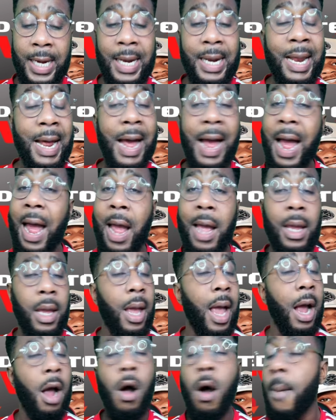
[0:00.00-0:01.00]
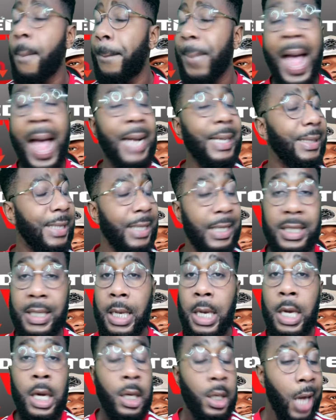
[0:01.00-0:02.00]
And I can't back this.
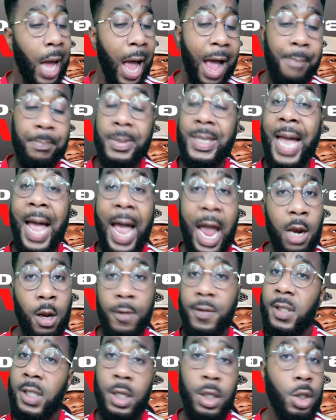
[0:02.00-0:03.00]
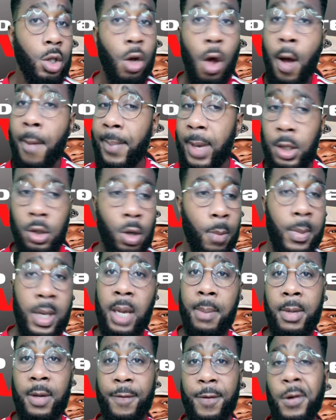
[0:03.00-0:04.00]
I'm tired of seeing Scott McTominay
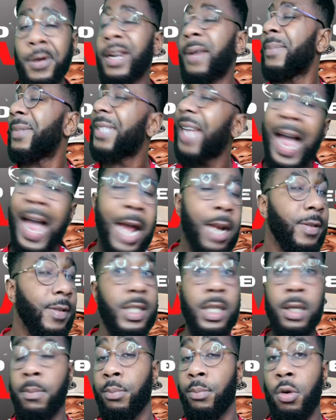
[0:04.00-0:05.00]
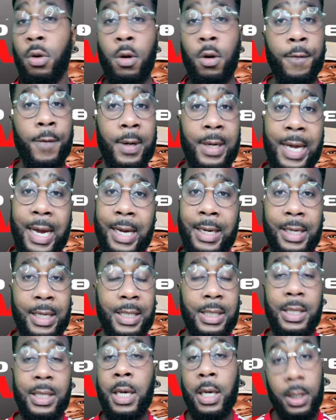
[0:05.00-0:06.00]
in midfield, and I'm tired of seeing Bruno
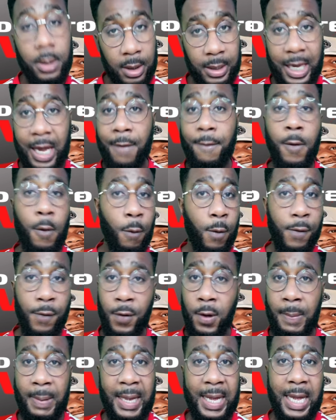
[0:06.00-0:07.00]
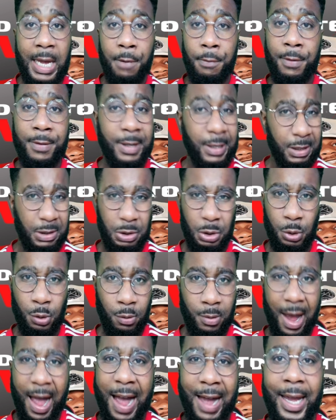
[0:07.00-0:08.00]
Fernandes together with him, with this two
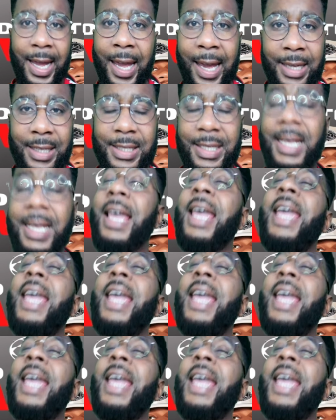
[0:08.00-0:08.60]
high eights.